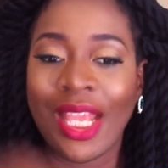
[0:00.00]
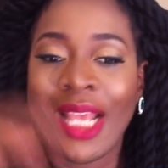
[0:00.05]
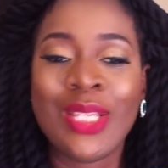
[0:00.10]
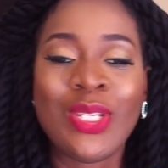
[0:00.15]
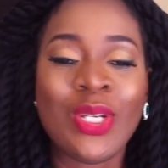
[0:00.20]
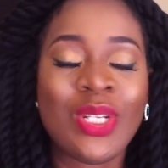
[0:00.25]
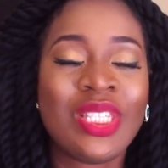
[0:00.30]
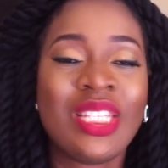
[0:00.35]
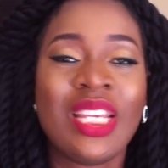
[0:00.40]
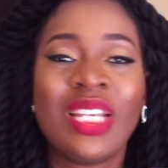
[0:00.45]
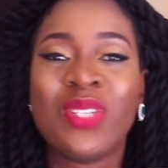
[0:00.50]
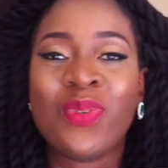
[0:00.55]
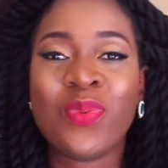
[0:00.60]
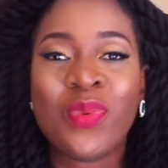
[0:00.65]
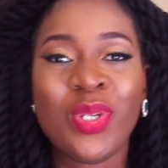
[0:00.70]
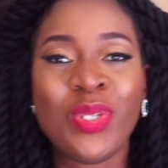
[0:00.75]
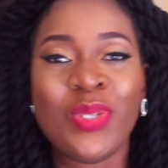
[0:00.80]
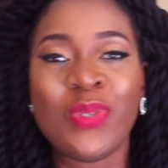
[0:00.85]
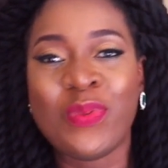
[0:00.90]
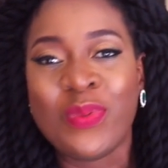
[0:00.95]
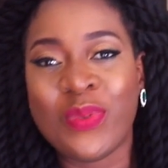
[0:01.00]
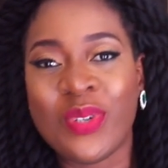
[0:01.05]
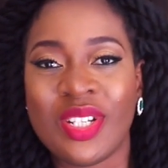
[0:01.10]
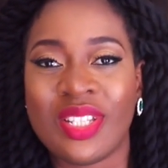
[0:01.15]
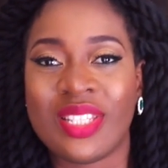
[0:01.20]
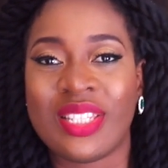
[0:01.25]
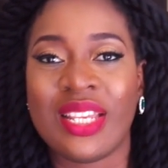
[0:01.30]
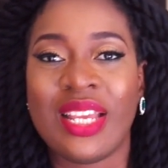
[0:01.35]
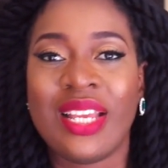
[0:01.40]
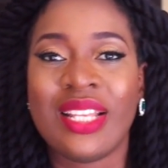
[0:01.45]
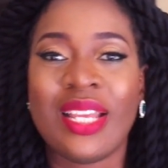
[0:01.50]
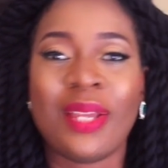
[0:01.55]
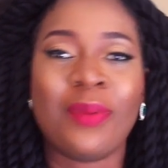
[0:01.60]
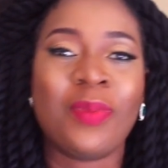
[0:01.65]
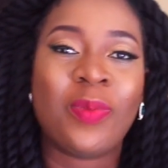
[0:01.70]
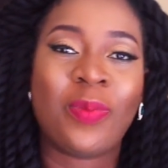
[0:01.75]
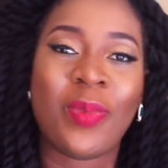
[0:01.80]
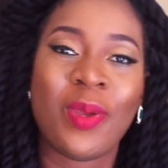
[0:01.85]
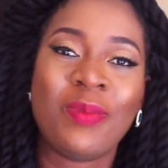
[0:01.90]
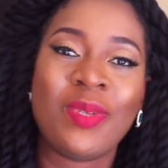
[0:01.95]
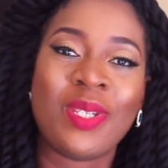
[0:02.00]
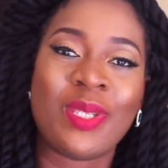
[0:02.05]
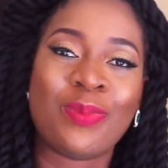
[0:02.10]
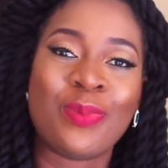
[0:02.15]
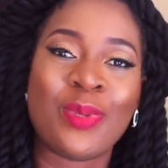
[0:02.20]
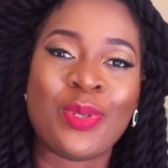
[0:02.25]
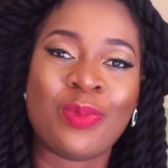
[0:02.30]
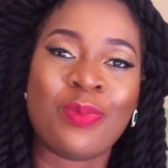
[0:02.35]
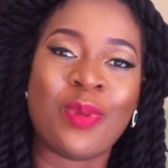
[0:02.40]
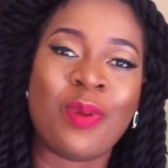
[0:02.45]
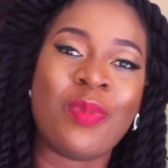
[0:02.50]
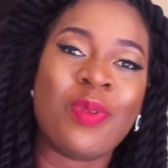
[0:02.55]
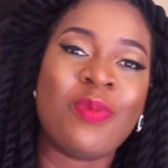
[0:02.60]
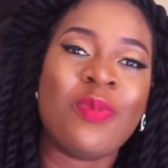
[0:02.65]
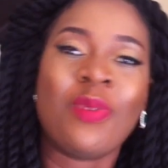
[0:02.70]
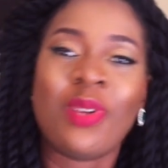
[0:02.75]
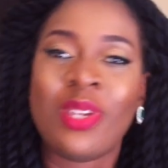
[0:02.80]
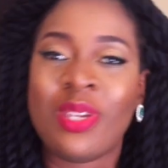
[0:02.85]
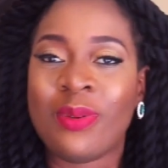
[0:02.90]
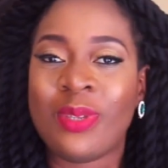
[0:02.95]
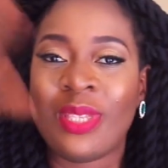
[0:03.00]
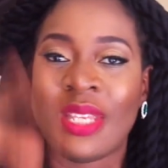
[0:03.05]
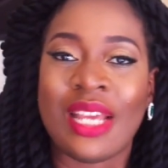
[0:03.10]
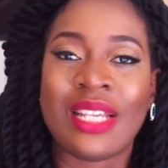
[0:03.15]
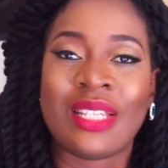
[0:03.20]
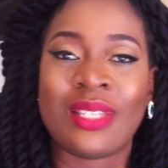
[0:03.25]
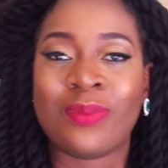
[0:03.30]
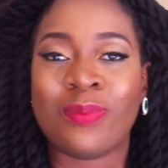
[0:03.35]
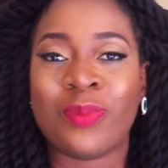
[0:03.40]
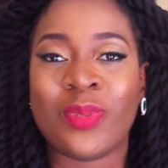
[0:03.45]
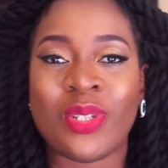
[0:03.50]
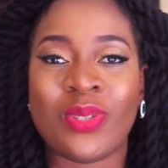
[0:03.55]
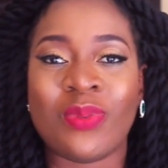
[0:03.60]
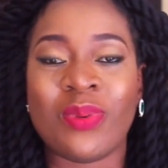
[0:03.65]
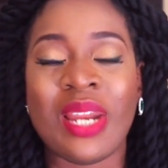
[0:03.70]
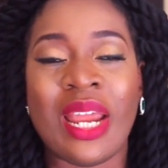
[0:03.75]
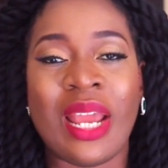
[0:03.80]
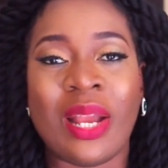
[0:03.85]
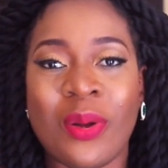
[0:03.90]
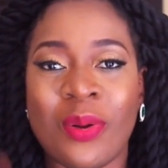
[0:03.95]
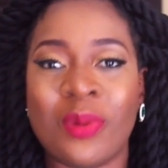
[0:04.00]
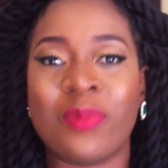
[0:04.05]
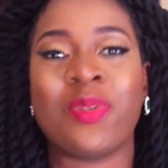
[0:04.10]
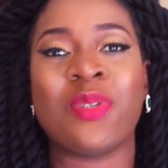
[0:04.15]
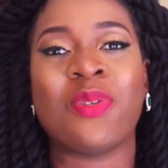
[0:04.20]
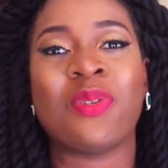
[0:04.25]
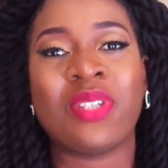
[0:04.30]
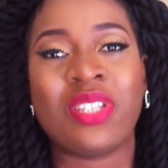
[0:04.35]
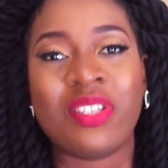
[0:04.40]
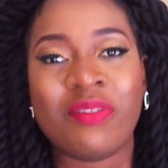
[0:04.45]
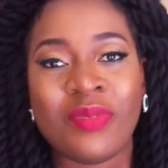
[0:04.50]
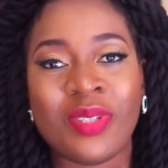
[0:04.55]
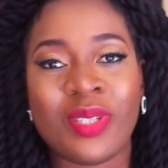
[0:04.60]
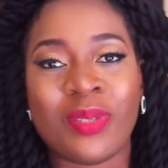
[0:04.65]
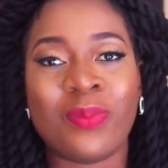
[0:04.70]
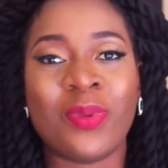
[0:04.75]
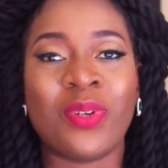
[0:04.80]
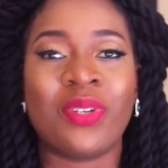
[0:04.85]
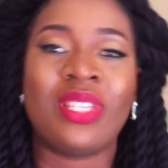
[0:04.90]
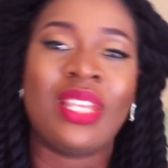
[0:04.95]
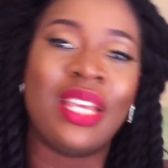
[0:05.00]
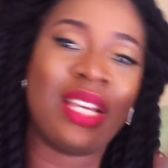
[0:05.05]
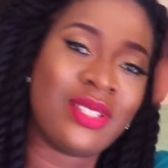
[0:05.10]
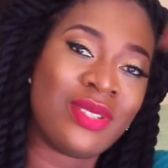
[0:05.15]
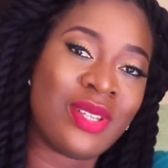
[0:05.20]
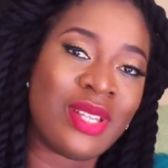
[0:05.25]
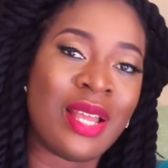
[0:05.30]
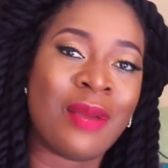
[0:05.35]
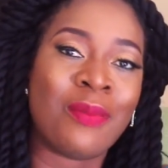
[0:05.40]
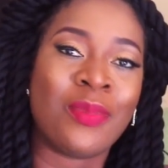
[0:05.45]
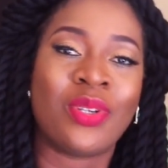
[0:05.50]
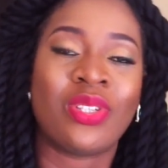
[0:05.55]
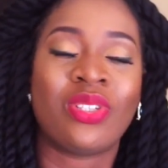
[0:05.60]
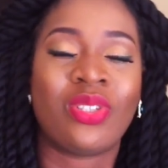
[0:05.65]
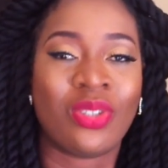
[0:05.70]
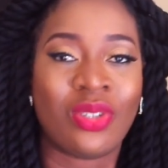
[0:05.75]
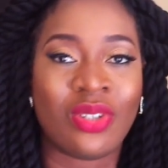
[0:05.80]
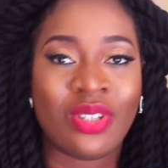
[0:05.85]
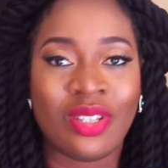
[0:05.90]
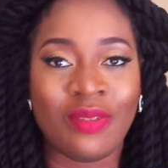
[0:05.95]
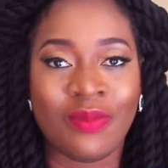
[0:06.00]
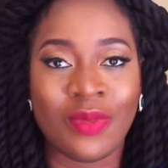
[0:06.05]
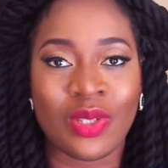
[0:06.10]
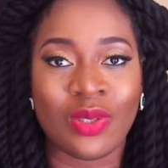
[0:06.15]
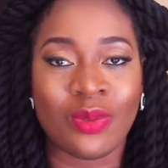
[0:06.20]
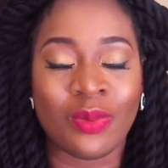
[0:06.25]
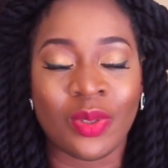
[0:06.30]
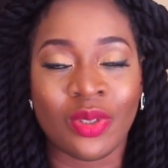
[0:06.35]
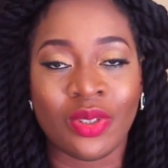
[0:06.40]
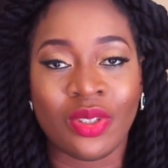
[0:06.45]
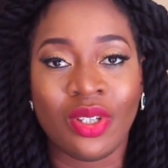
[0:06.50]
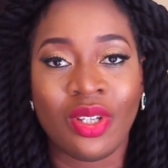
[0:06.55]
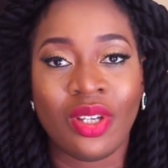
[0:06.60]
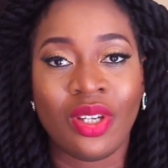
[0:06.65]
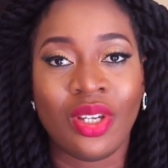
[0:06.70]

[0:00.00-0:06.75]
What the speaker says: just take the one you want, then you pay me small. Maybe when next month when I come, you go give me small. Next other month, you go give me small.